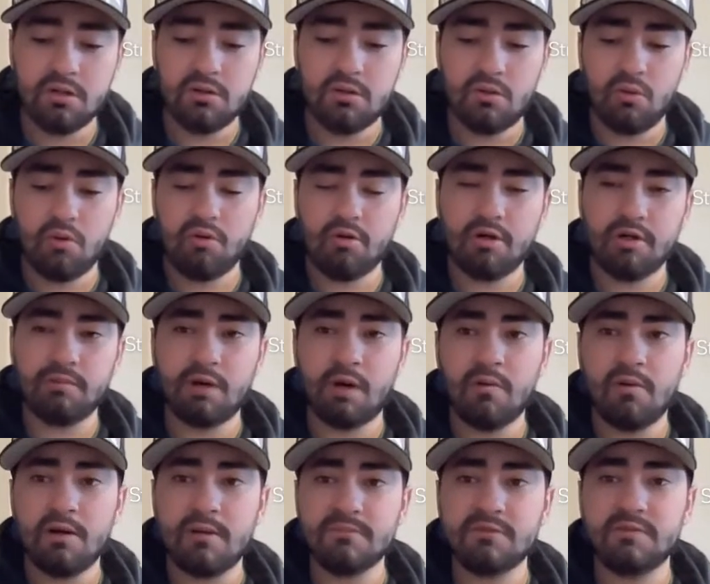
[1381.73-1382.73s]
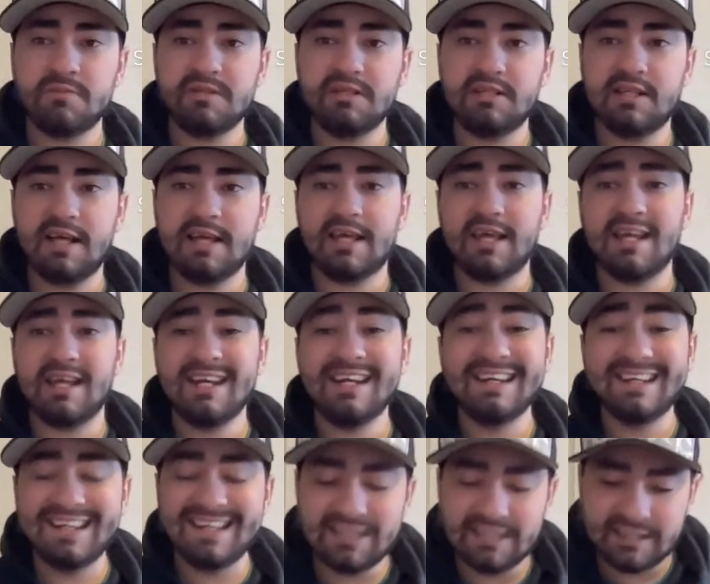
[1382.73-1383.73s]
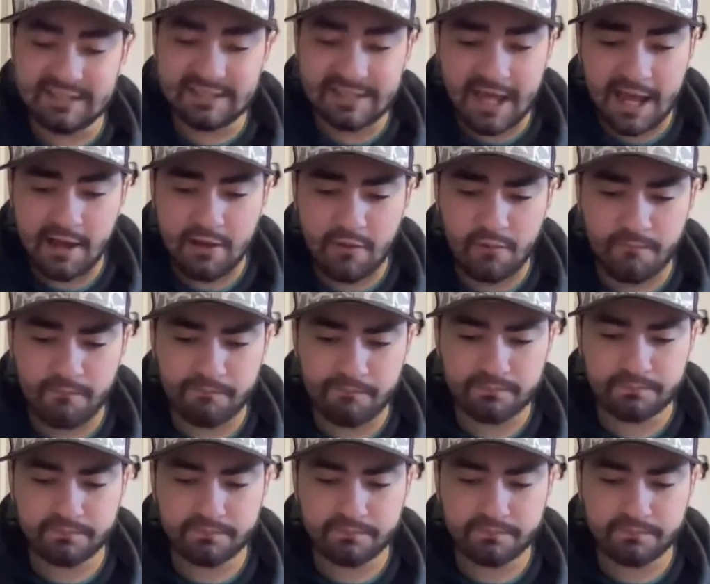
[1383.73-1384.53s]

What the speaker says: or do I want him to be like kneeling down